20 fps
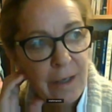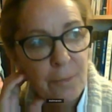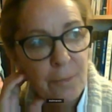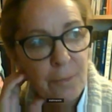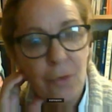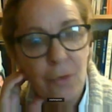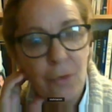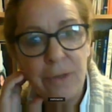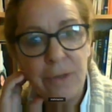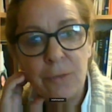
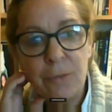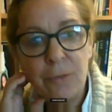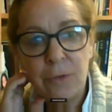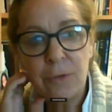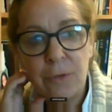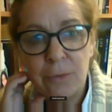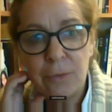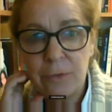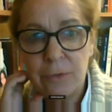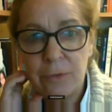more and
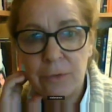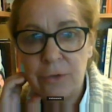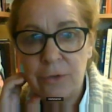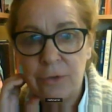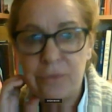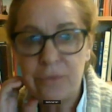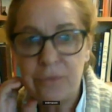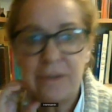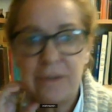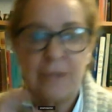more
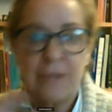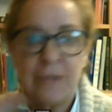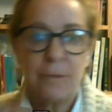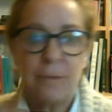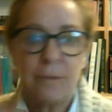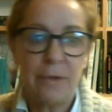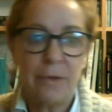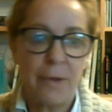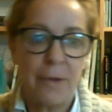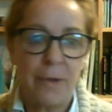using,
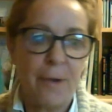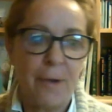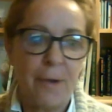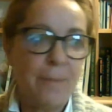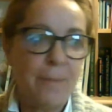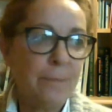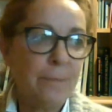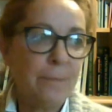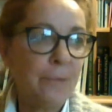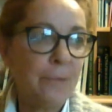
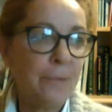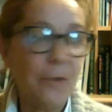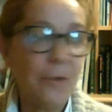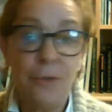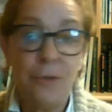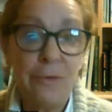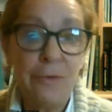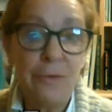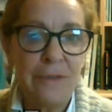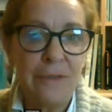not
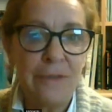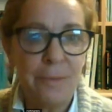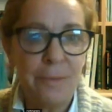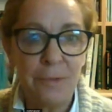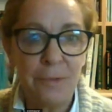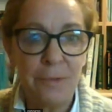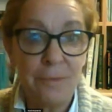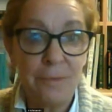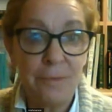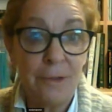using, but
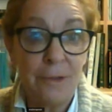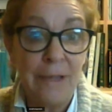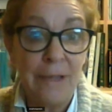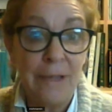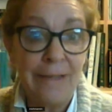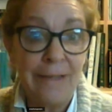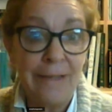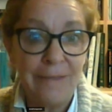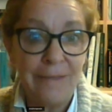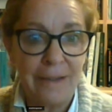
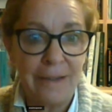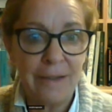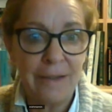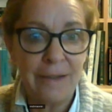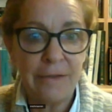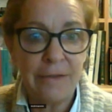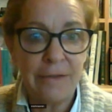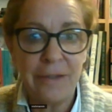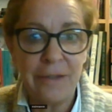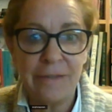letting
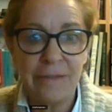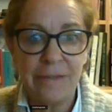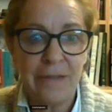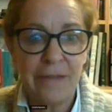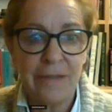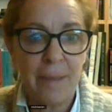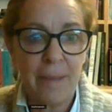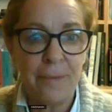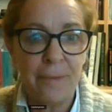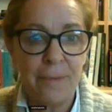things
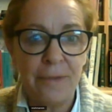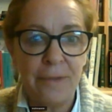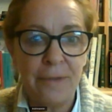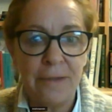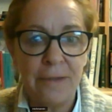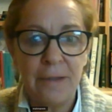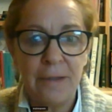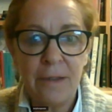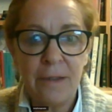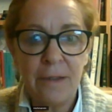happen
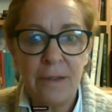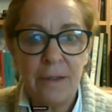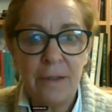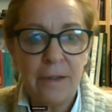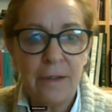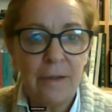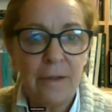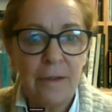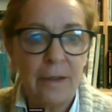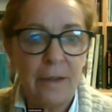
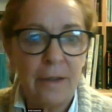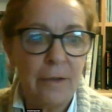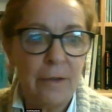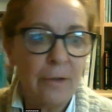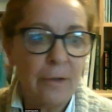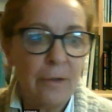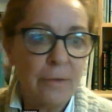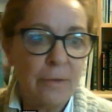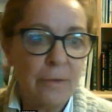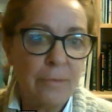and,
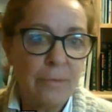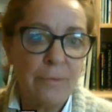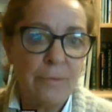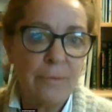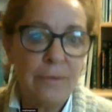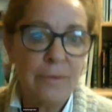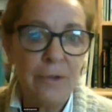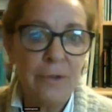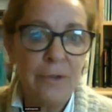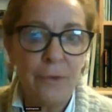
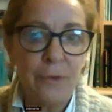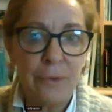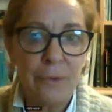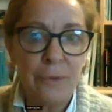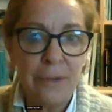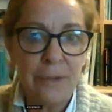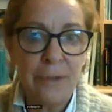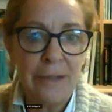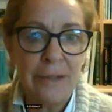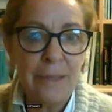you know,
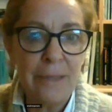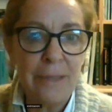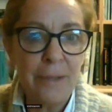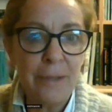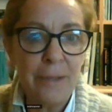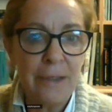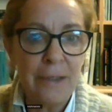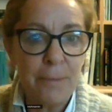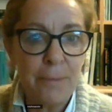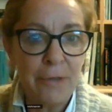
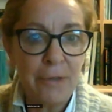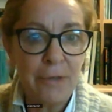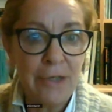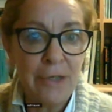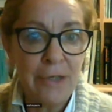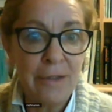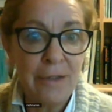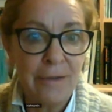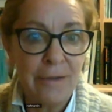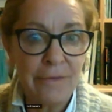enabling
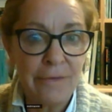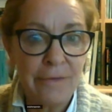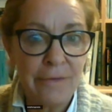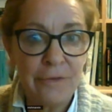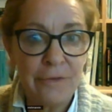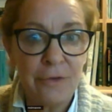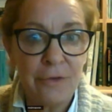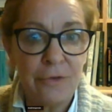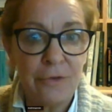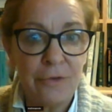perennials
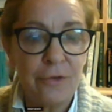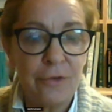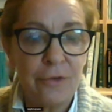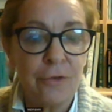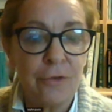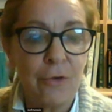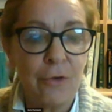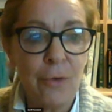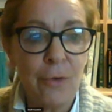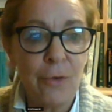to
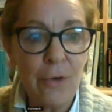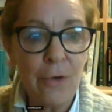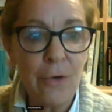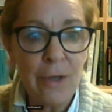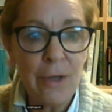grow